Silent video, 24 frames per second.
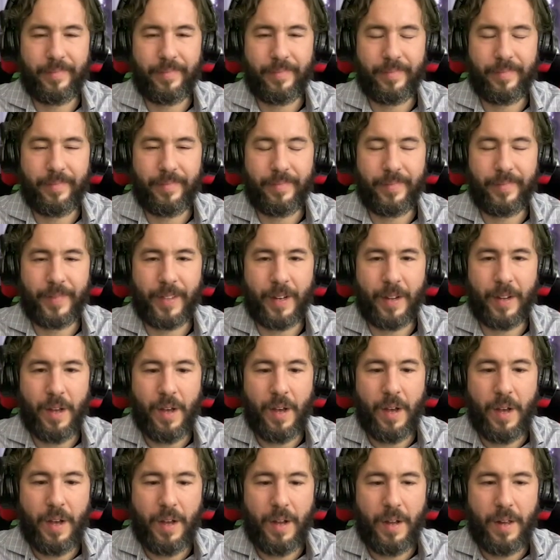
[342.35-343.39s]
What do you think about
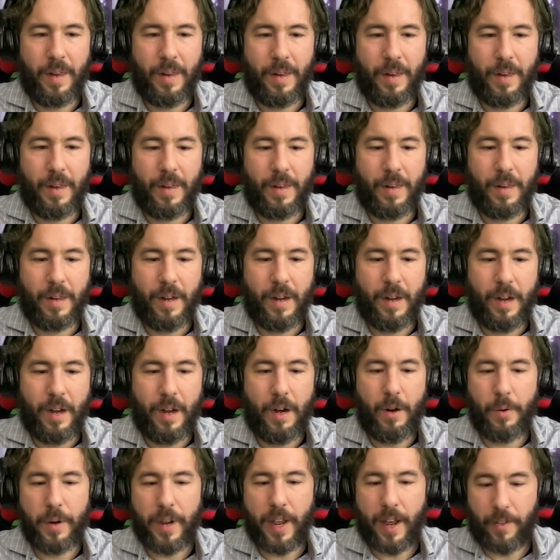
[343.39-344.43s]
that?
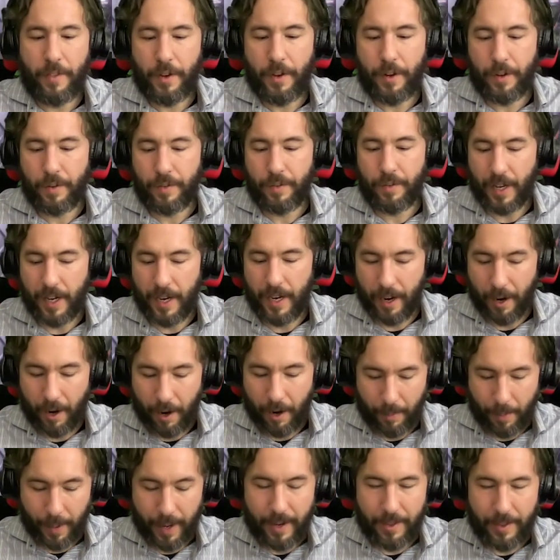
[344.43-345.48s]
Oh, yeah, there's
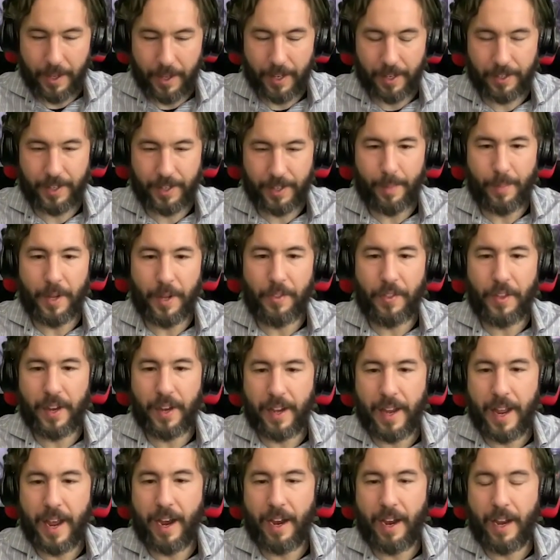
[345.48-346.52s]
already the statement
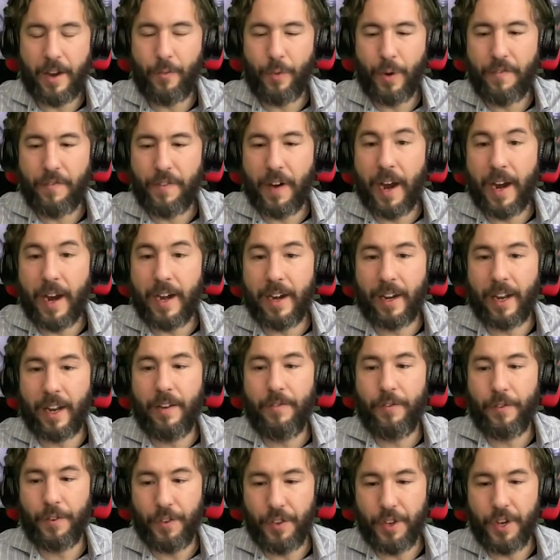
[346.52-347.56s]
that, yeah, if we find
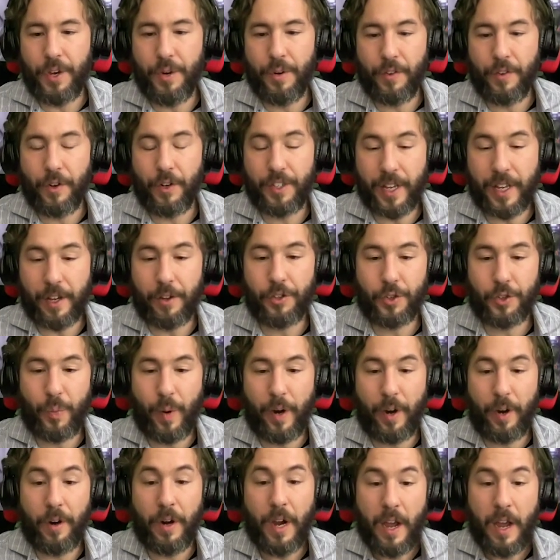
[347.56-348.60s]
life in the universe
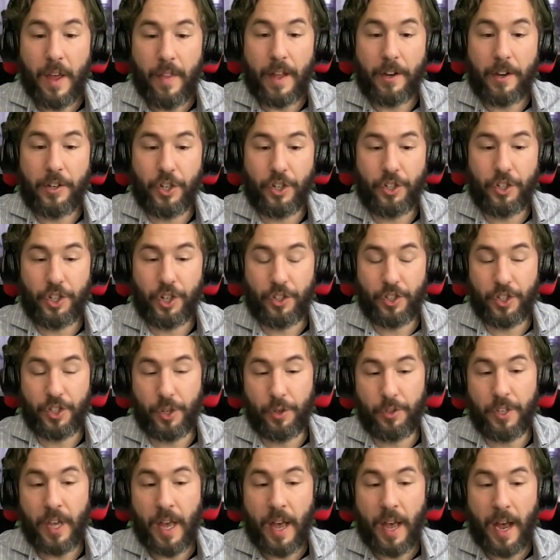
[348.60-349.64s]
elsewhere, that just
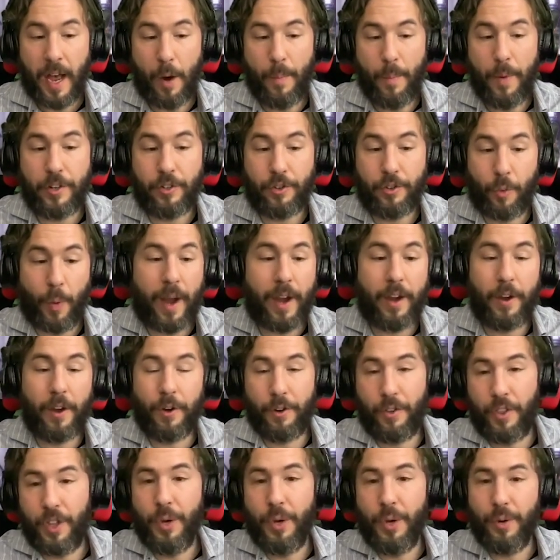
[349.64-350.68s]
shows how much
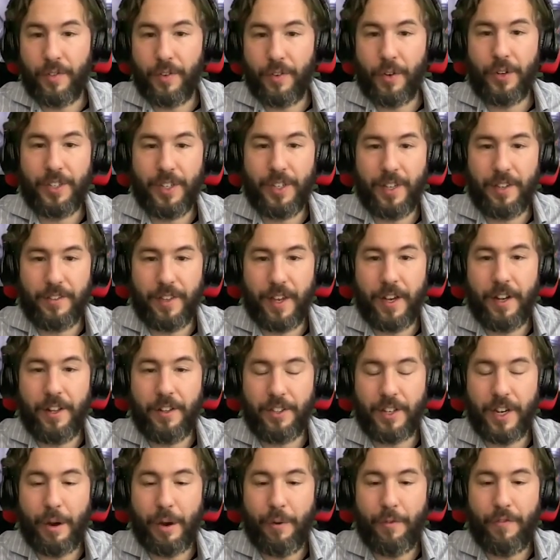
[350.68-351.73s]
grander the universe is, that
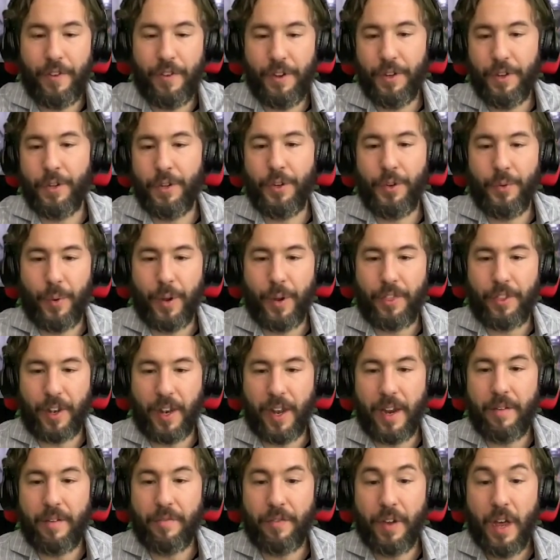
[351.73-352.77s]
it's now filled with
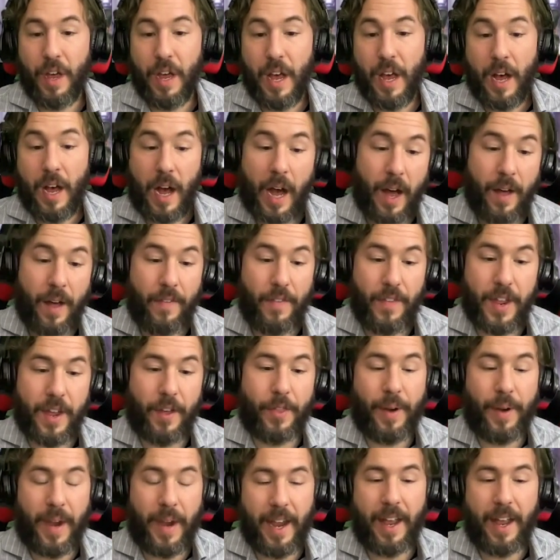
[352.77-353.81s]
life. On the
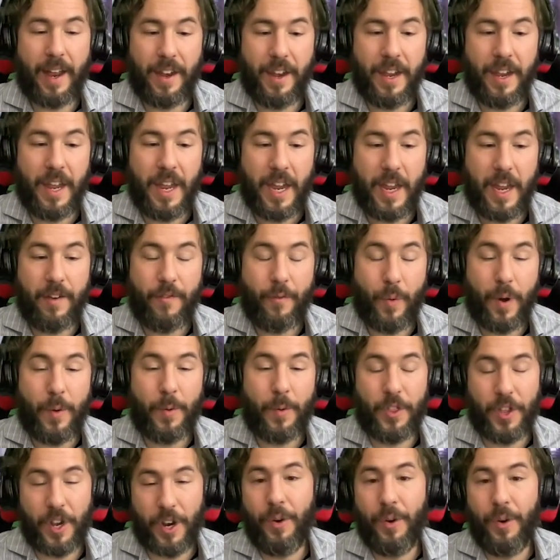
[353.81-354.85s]
other hand, if we
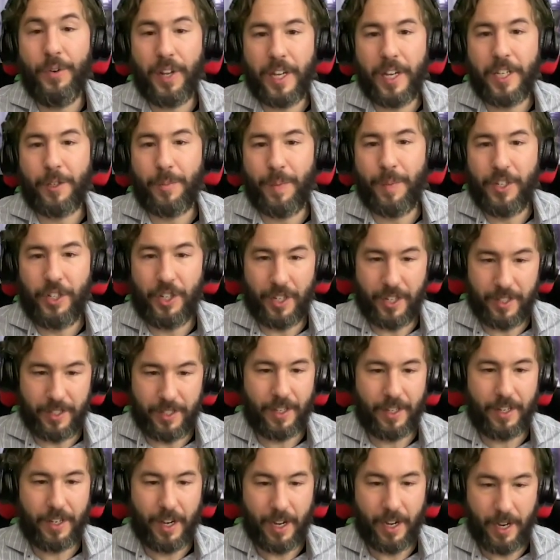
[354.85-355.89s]
were the only
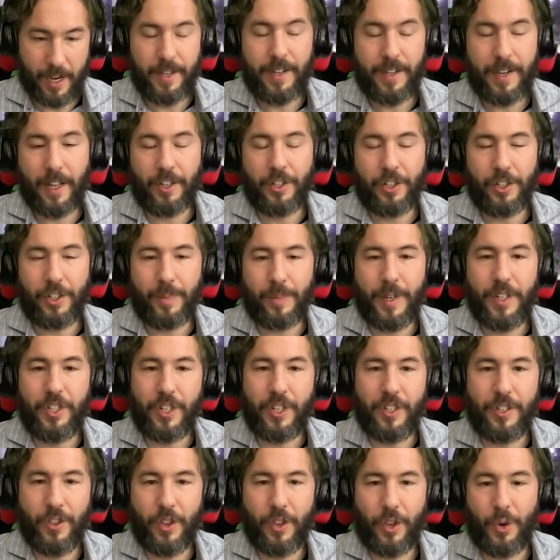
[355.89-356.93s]
species, intelligent
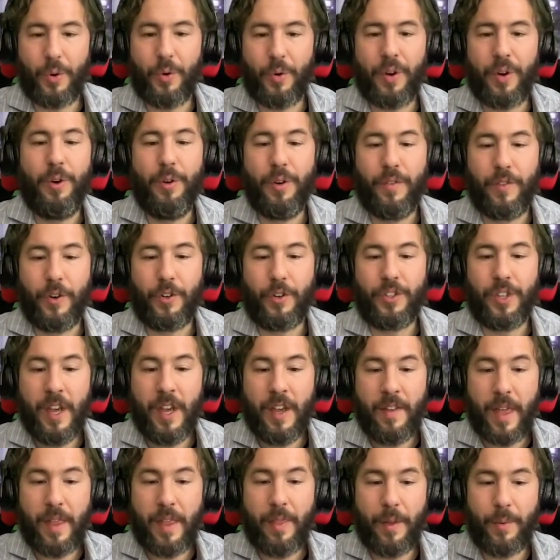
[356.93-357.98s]
species in the whole universe,
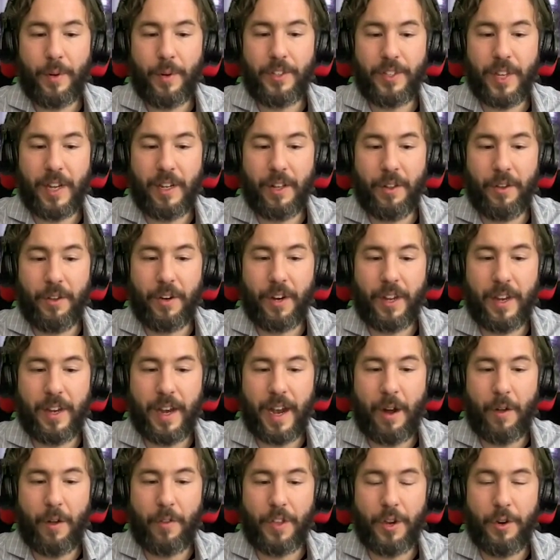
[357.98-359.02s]
then they would say, look at
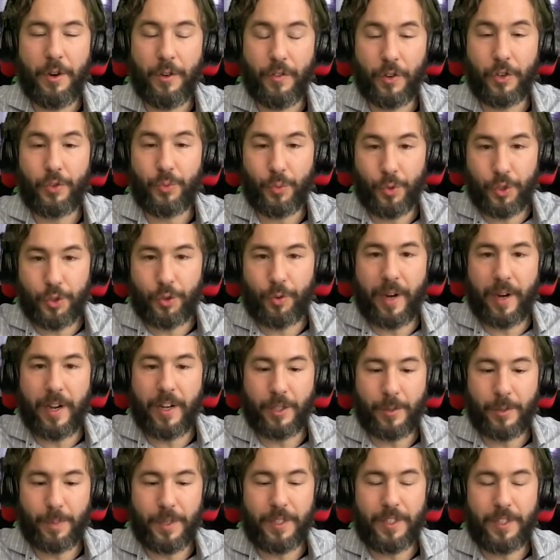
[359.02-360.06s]
how the universe was
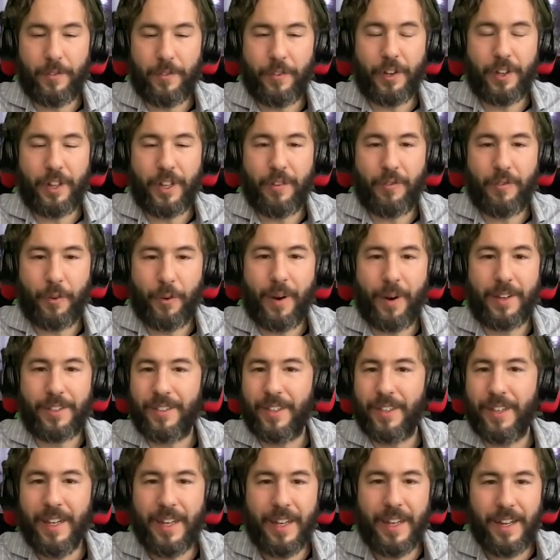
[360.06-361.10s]
created specifically for
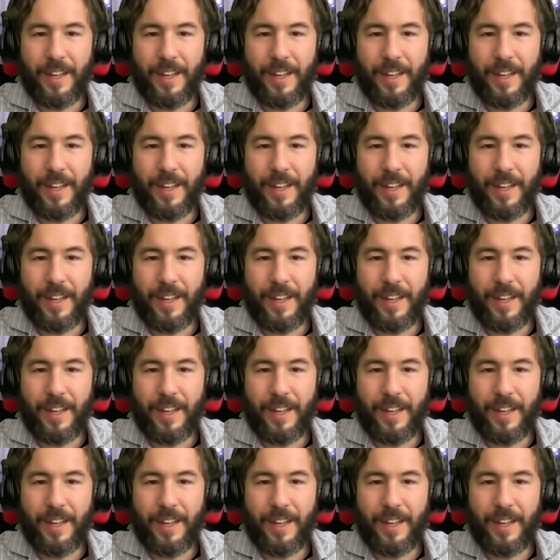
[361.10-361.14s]
us.